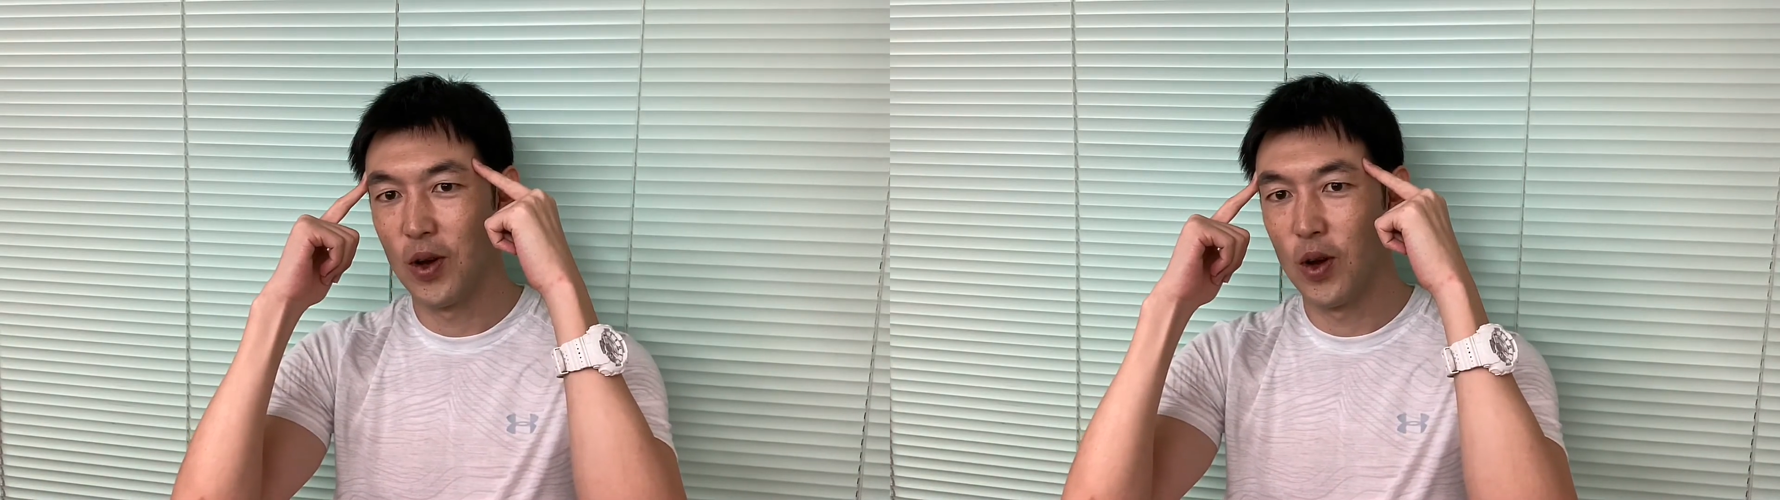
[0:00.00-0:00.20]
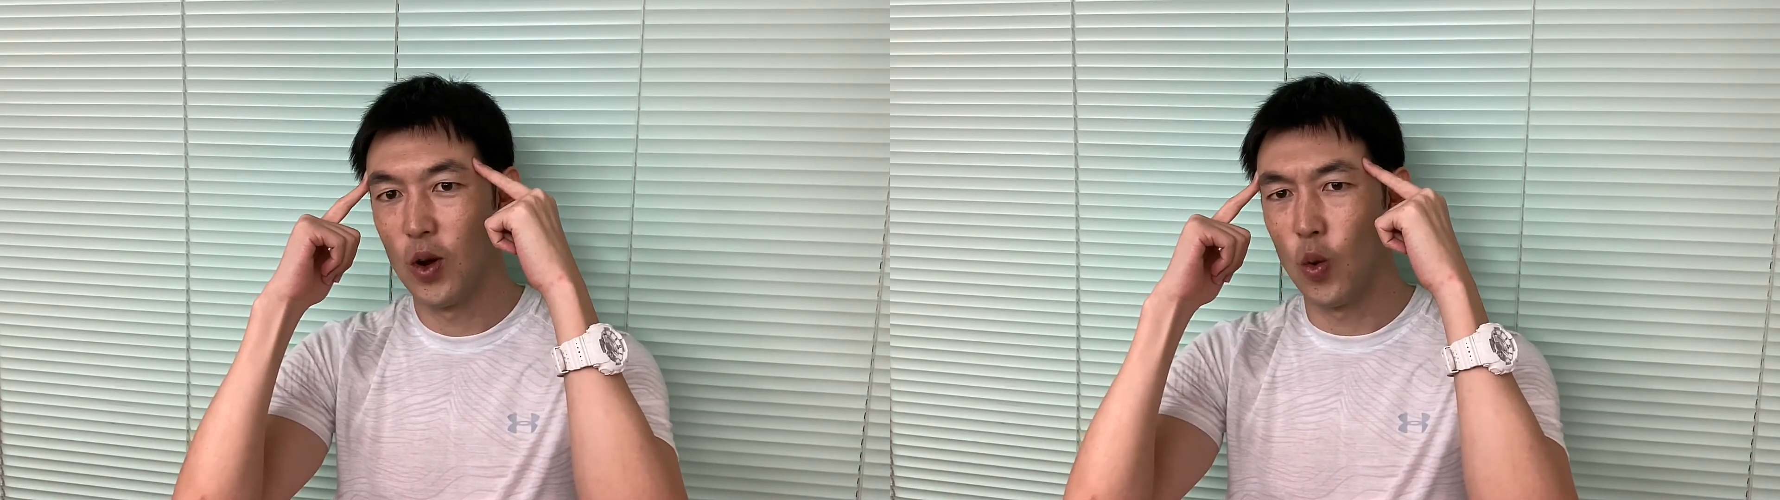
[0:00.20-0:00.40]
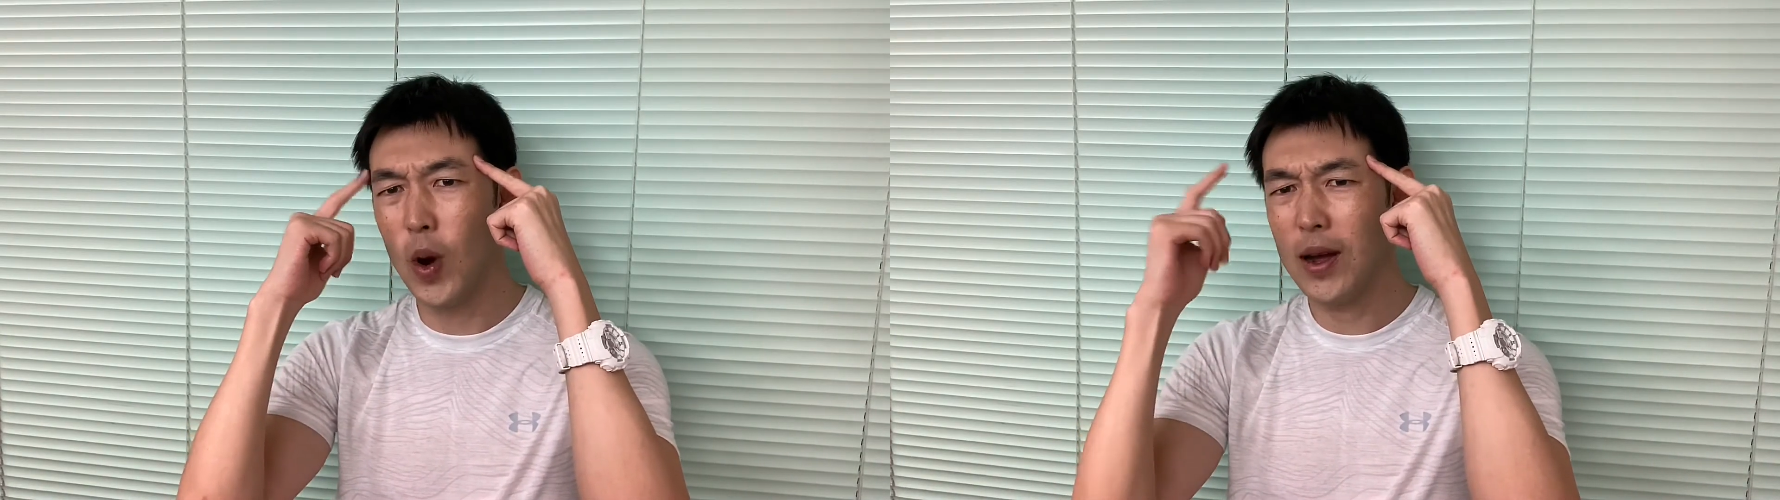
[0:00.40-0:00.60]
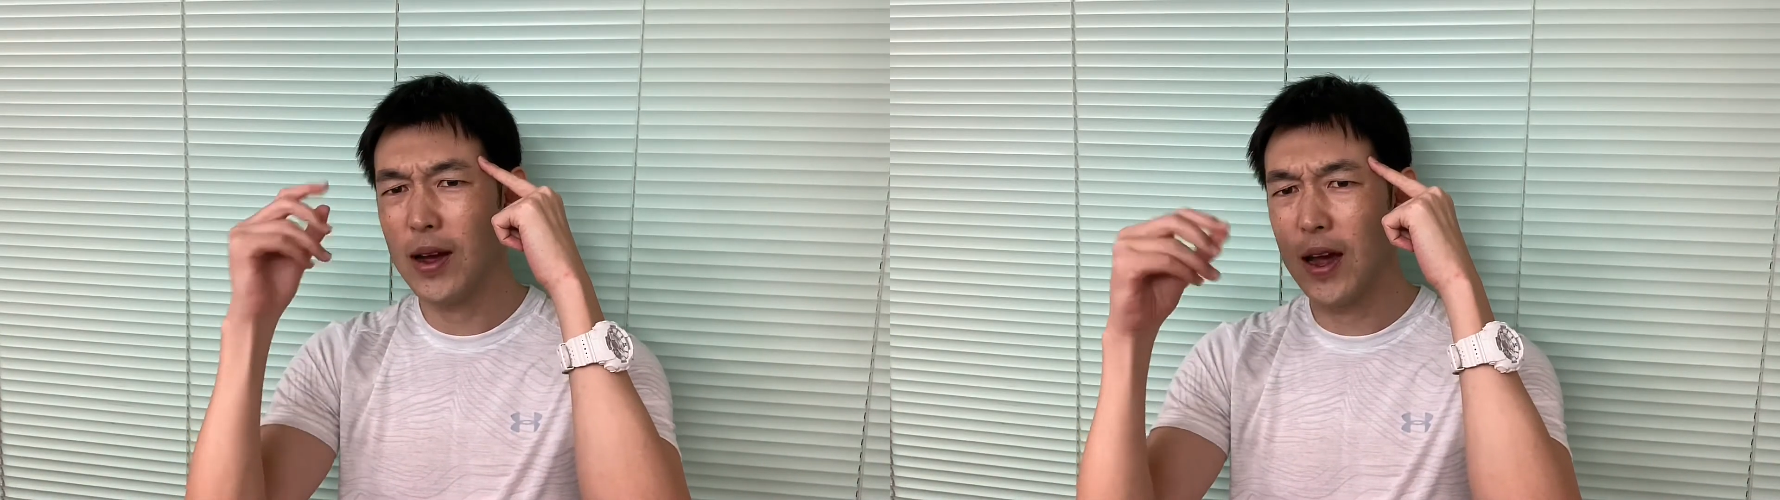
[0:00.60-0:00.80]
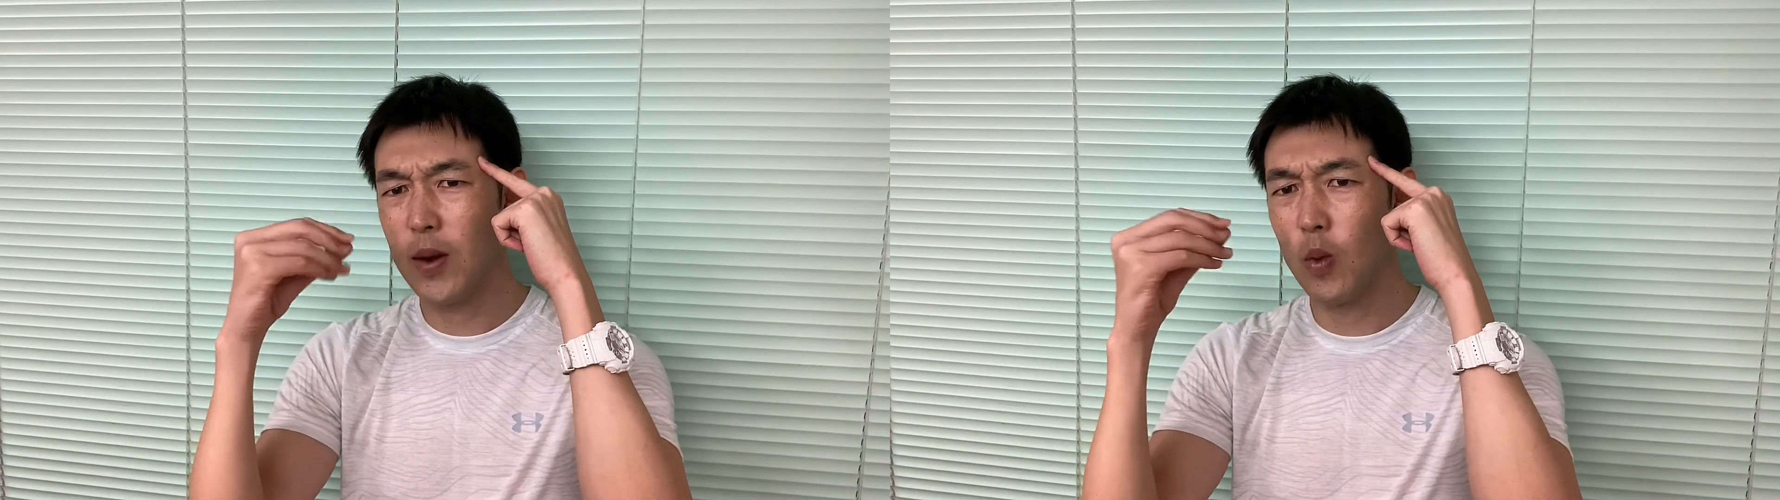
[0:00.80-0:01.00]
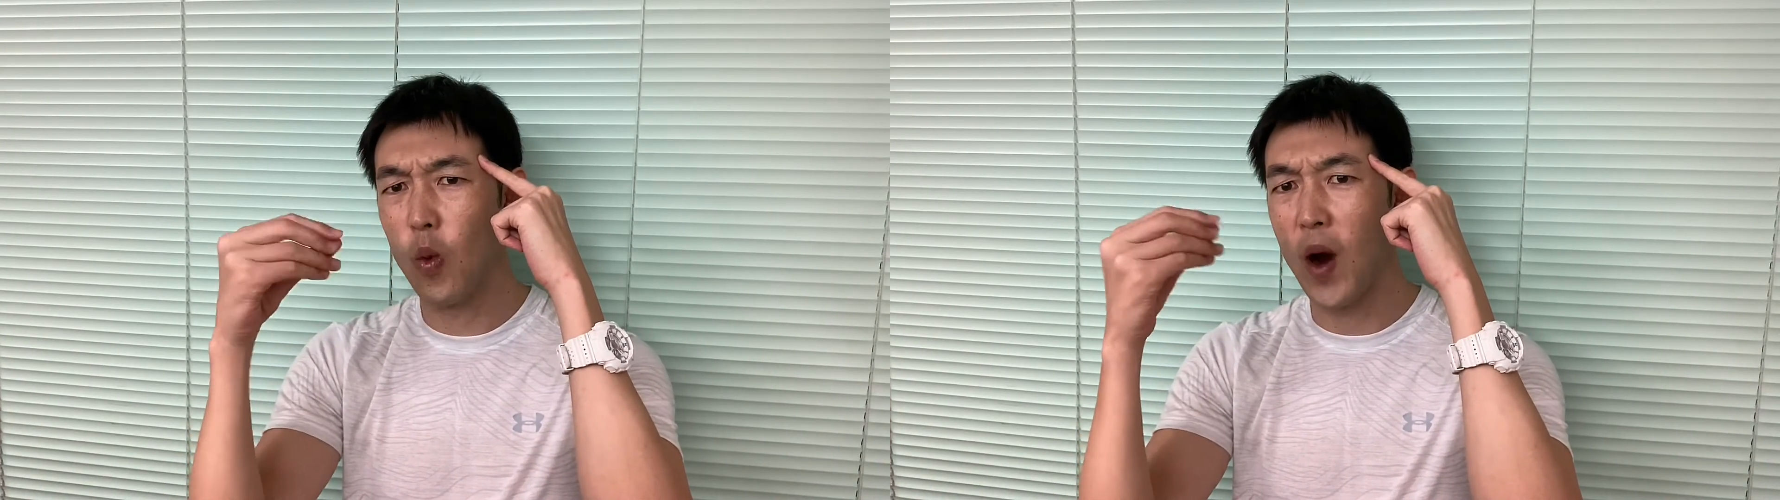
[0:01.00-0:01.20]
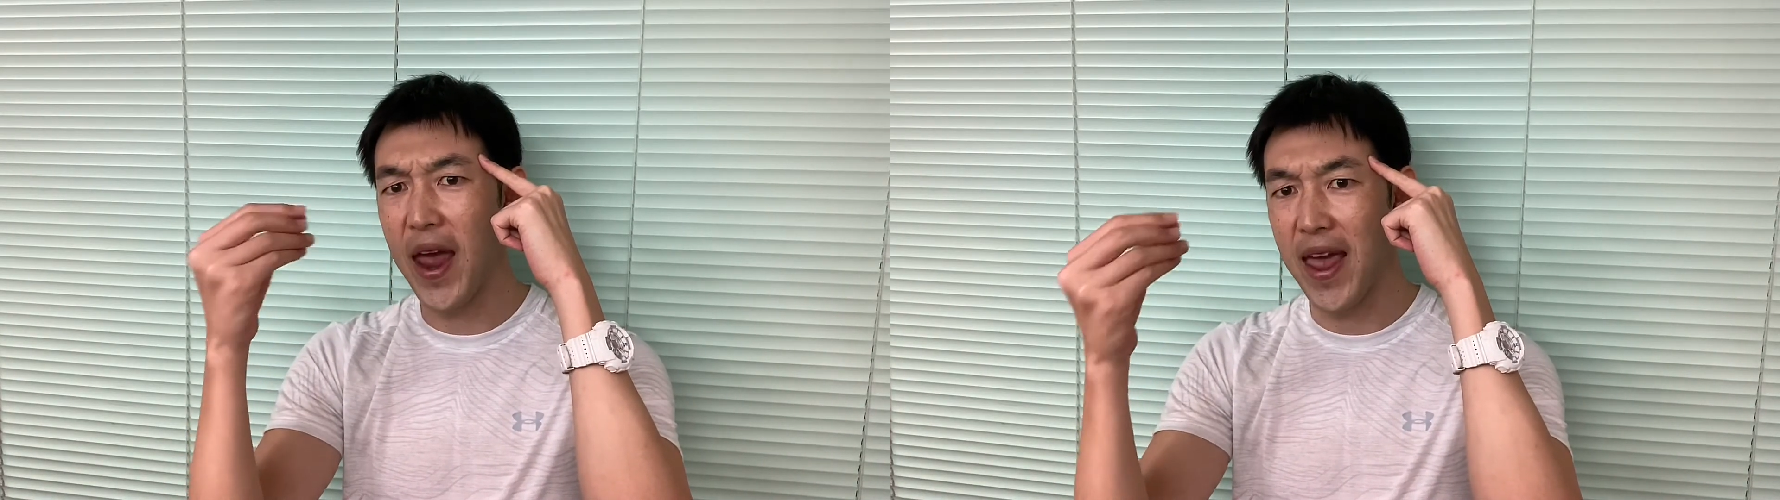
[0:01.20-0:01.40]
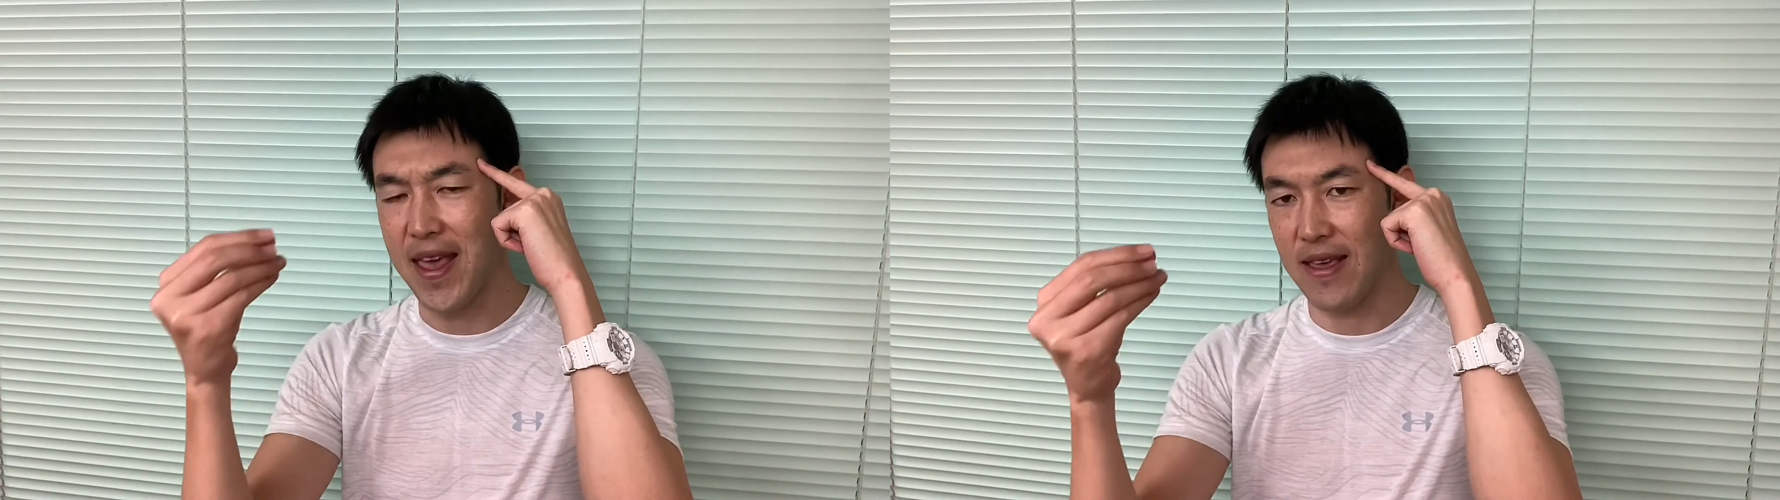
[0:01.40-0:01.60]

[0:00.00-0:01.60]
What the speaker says: What kind of way